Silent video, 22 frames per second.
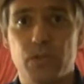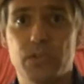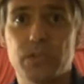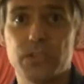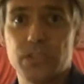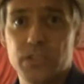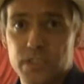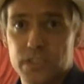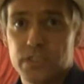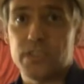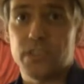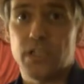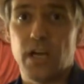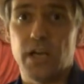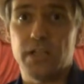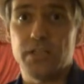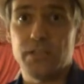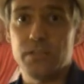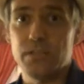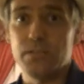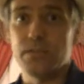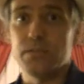version of this
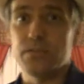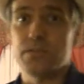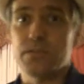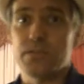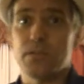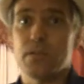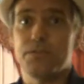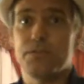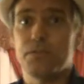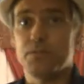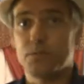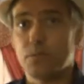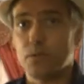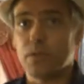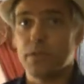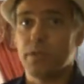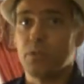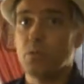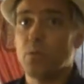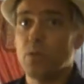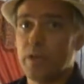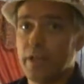cut too, so if you're
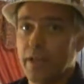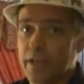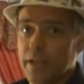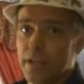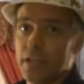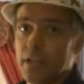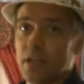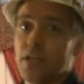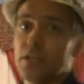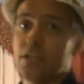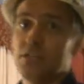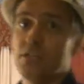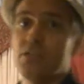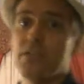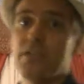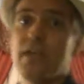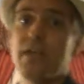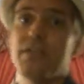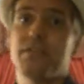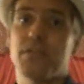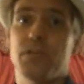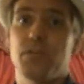really into one-handed cuts, you
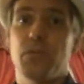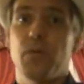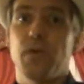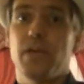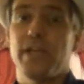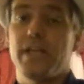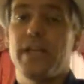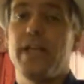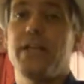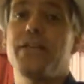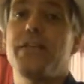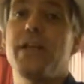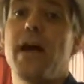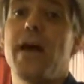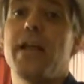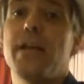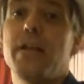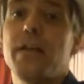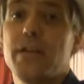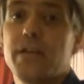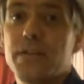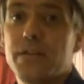definitely want to get
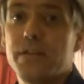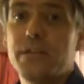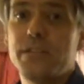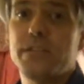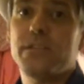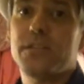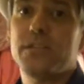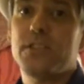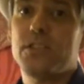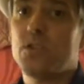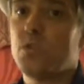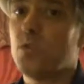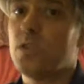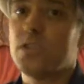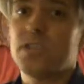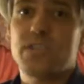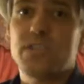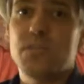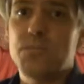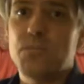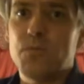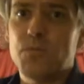that. This is a
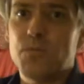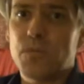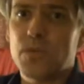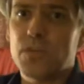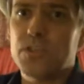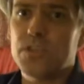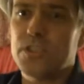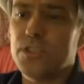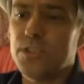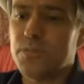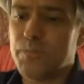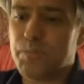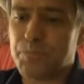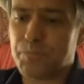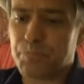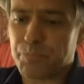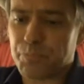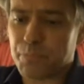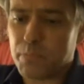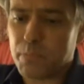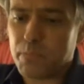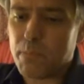short, simple version.
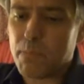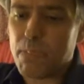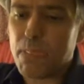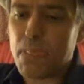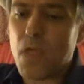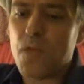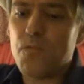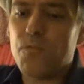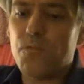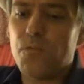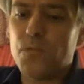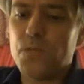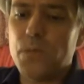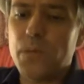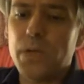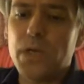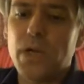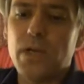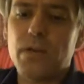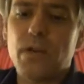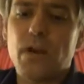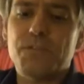
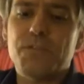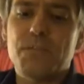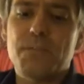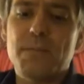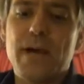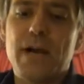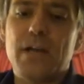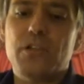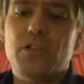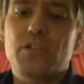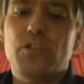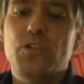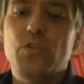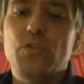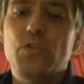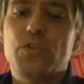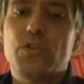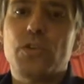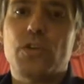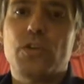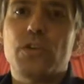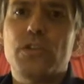We cut off about
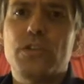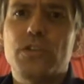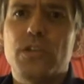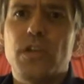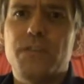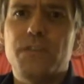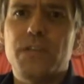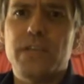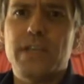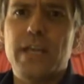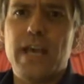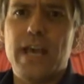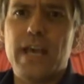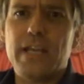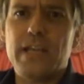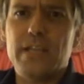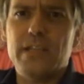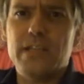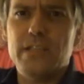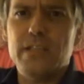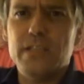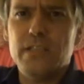2/3 of the
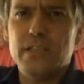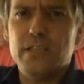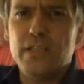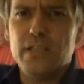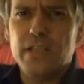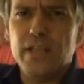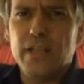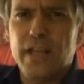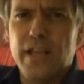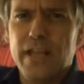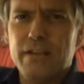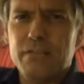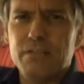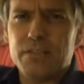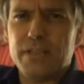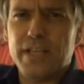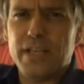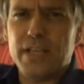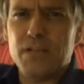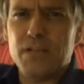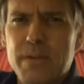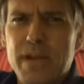deck
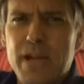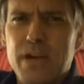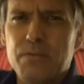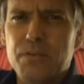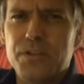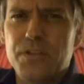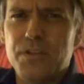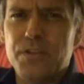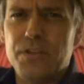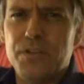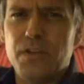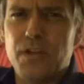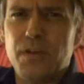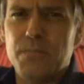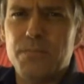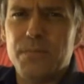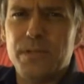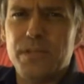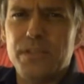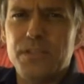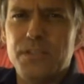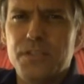and them out with your
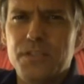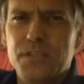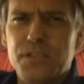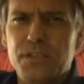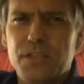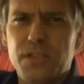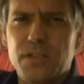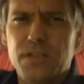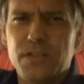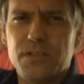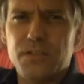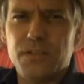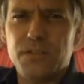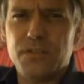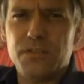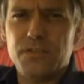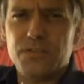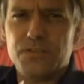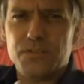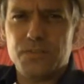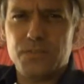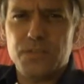thumb into
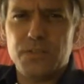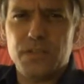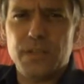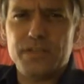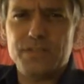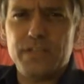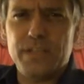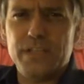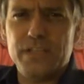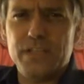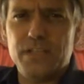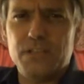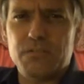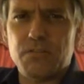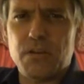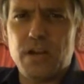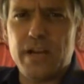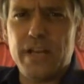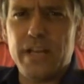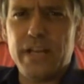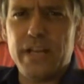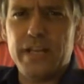from your left hand to your
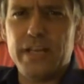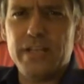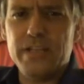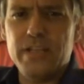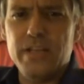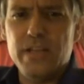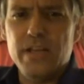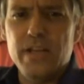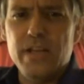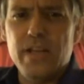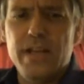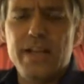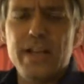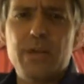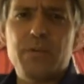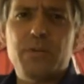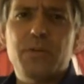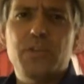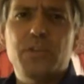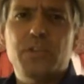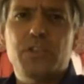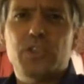right hand. And now
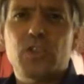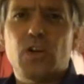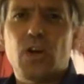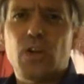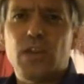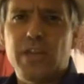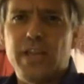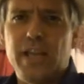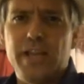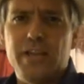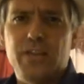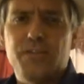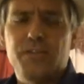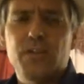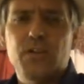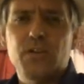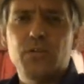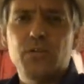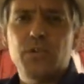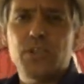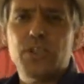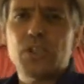we're going to do a Charlie A. Now if you
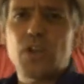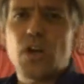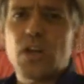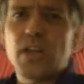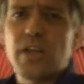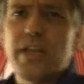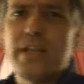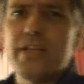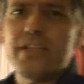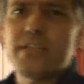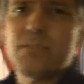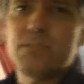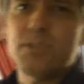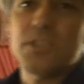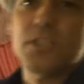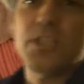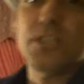don't know what a Charlie A is, I'm